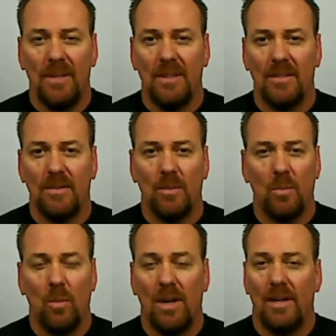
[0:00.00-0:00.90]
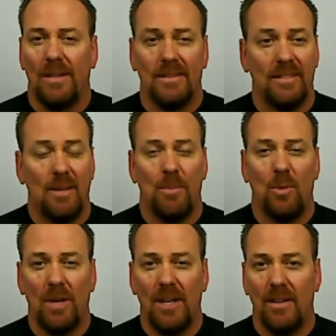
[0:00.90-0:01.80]
is one
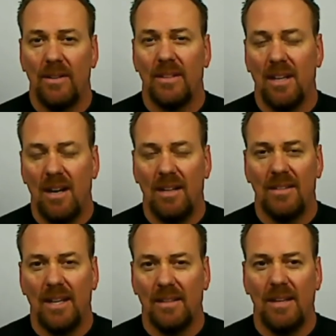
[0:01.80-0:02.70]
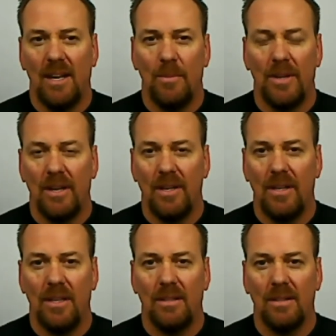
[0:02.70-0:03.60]
simple way. There is a contact tab there. You
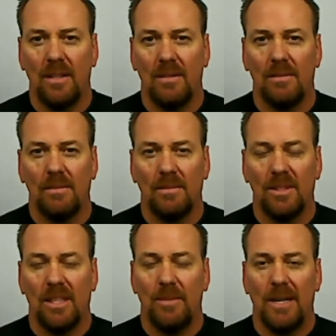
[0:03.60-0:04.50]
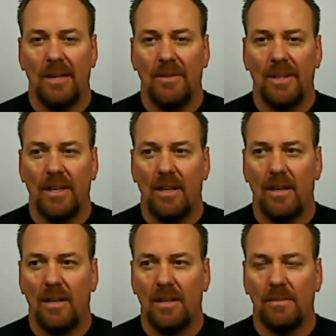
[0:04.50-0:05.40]
can check me out
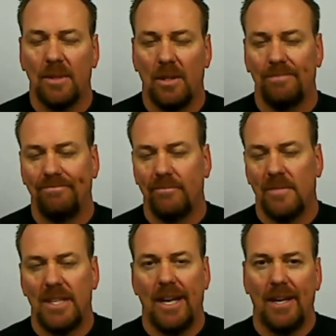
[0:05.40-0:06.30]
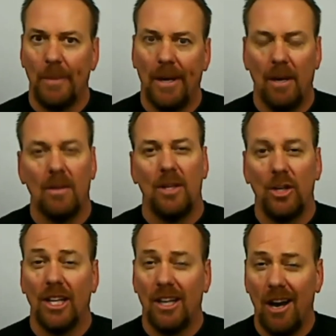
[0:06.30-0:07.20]
there, or check me out. You
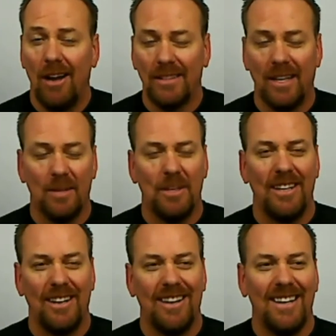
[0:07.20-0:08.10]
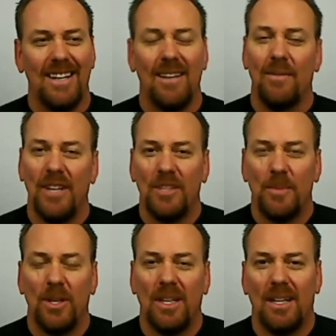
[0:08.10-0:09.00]
can contact me there.
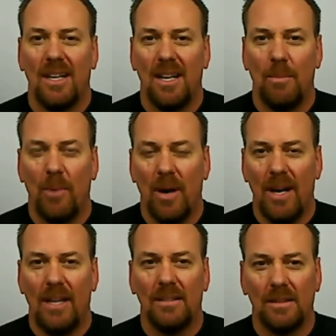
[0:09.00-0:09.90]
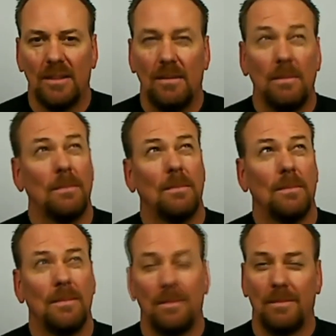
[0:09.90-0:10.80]
Facebook, Brian
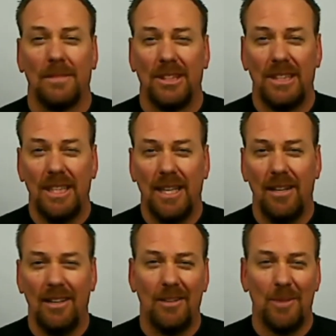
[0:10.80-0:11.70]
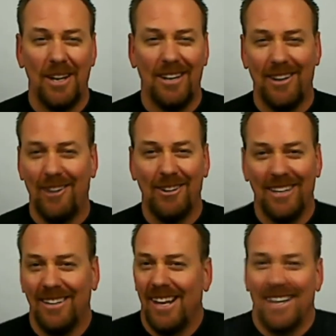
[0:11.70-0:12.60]
C. Kelly or Brian Carl
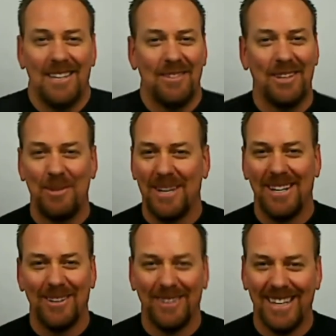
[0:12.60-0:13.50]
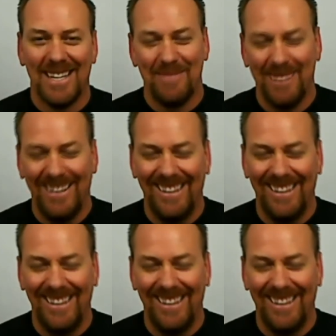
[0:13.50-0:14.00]
Kelly. I don't even know my own name.